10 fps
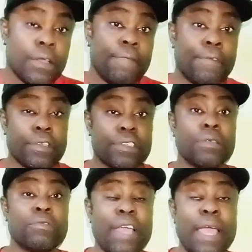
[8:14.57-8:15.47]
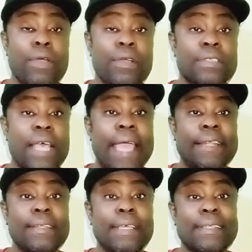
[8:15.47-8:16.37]
Viewers and subscribers, I
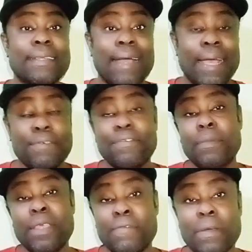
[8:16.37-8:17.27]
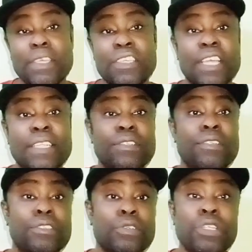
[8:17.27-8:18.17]
didn't get any confirmed information
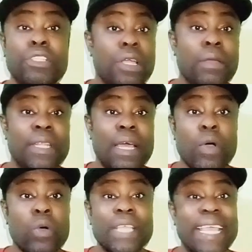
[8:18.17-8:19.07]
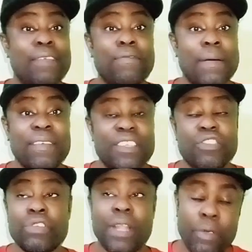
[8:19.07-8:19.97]
to determine about any fire
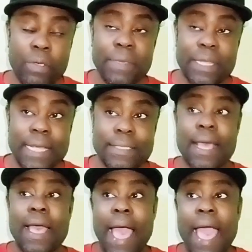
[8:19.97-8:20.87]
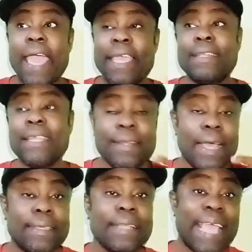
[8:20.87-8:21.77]
injury. Let me repeat that. I did
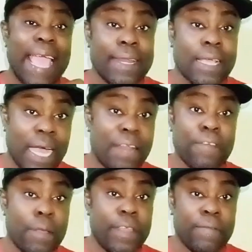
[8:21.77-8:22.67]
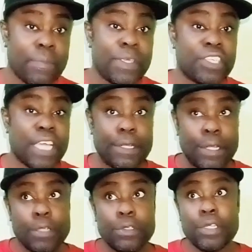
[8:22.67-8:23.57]
not get any confirmed
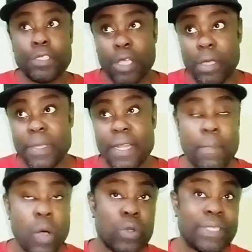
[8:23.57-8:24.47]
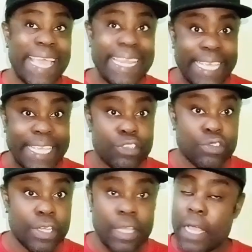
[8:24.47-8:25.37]
information to determine about any
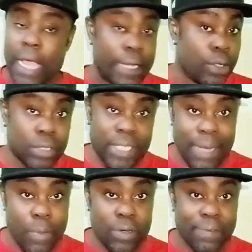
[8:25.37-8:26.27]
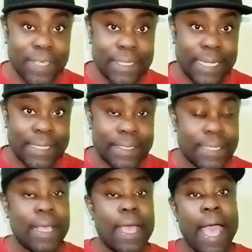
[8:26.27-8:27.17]
injury and nothing about the
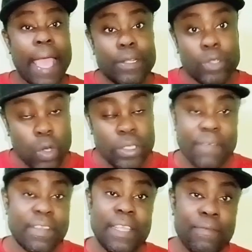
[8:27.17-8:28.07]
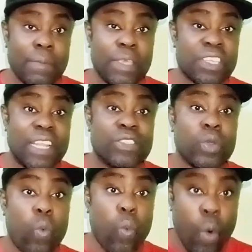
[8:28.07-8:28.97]
fatality. I don't have any information as to
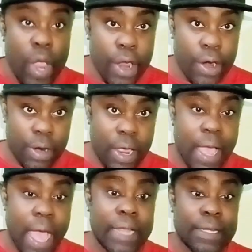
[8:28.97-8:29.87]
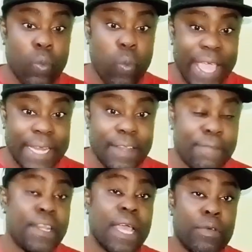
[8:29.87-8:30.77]
where and when the
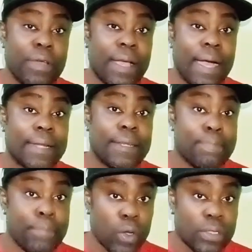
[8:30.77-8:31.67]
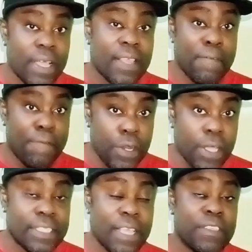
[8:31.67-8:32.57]
video will be recorded, but the video
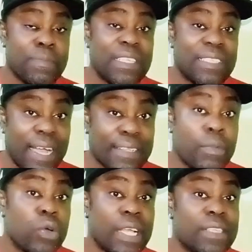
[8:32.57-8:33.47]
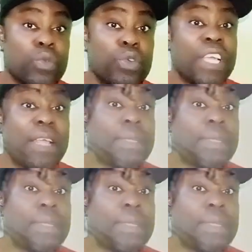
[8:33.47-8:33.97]
itself is being talked about on social